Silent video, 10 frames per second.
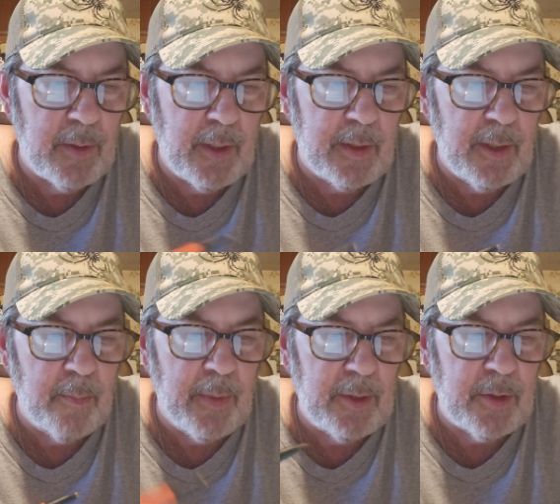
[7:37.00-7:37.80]
it
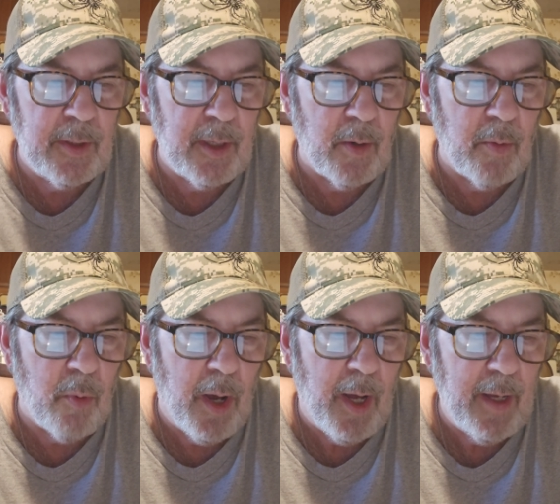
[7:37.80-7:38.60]
didn't mention a
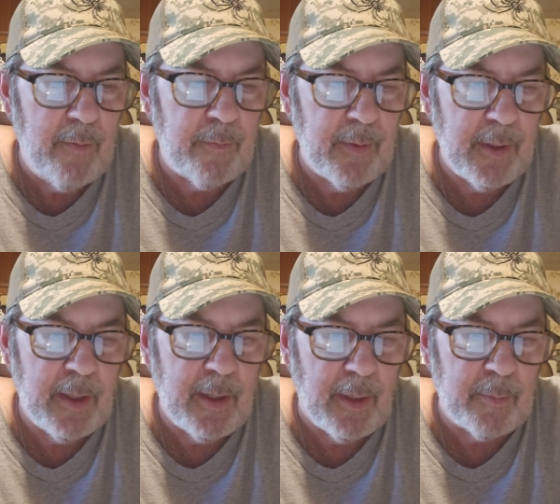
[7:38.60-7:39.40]
wife,
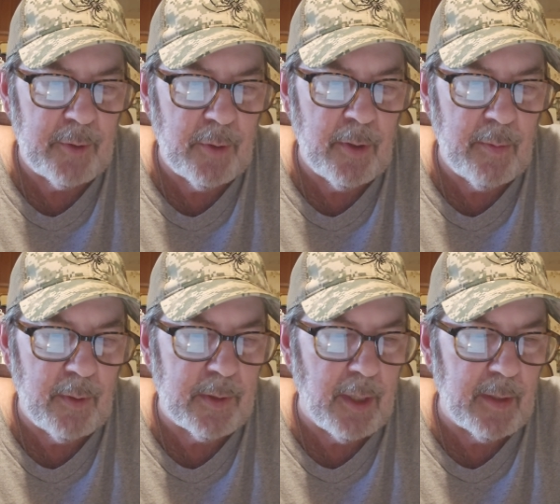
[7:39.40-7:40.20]
and I'm sure
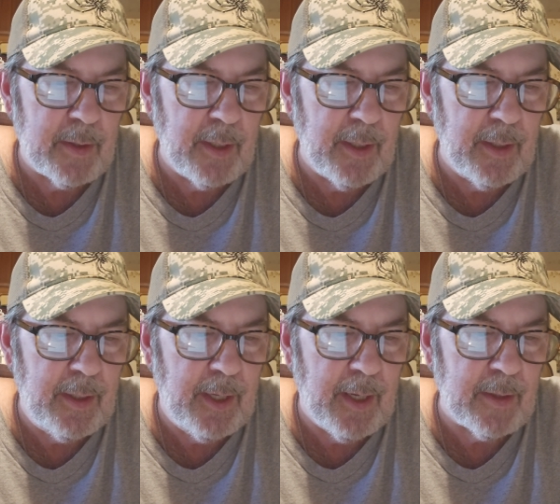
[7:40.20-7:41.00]
it's not saying
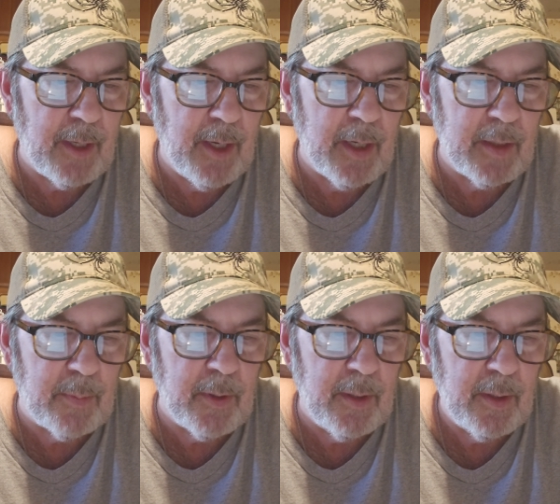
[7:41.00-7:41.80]
he has a
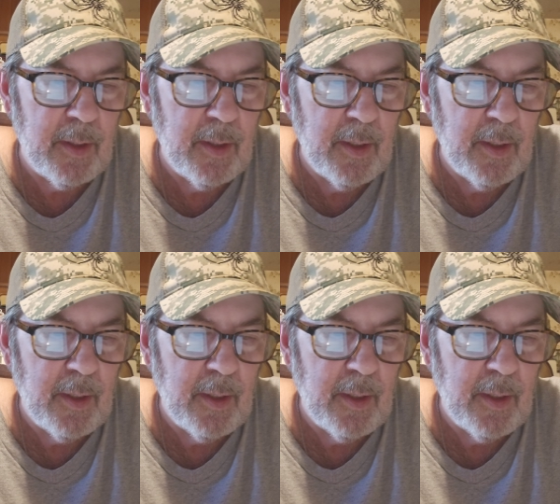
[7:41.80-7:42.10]
husband.